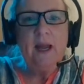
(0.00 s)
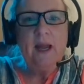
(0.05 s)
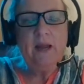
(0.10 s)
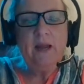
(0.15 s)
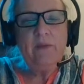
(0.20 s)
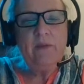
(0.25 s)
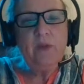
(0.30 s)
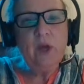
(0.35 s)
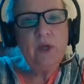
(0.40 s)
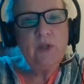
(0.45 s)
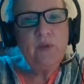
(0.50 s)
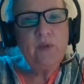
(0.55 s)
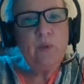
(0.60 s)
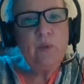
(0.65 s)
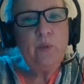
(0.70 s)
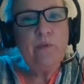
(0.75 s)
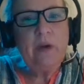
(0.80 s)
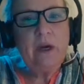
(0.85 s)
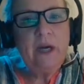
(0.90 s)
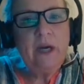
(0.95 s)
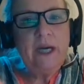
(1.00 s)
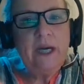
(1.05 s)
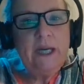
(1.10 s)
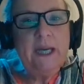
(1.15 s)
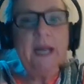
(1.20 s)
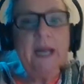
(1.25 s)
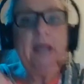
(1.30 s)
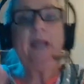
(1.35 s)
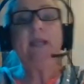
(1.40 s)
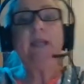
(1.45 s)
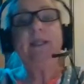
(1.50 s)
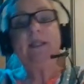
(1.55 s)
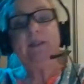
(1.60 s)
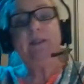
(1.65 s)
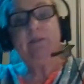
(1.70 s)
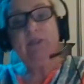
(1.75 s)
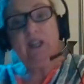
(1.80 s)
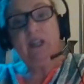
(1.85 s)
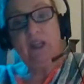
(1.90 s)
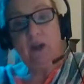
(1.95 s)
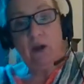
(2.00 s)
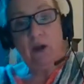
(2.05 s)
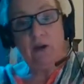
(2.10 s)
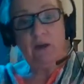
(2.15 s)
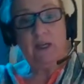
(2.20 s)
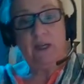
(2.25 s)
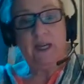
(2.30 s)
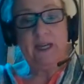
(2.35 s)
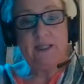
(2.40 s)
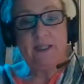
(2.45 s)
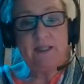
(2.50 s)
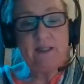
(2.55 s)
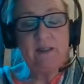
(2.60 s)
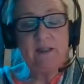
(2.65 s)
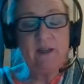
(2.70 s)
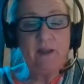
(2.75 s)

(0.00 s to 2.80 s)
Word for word: and those were very negatively correlated.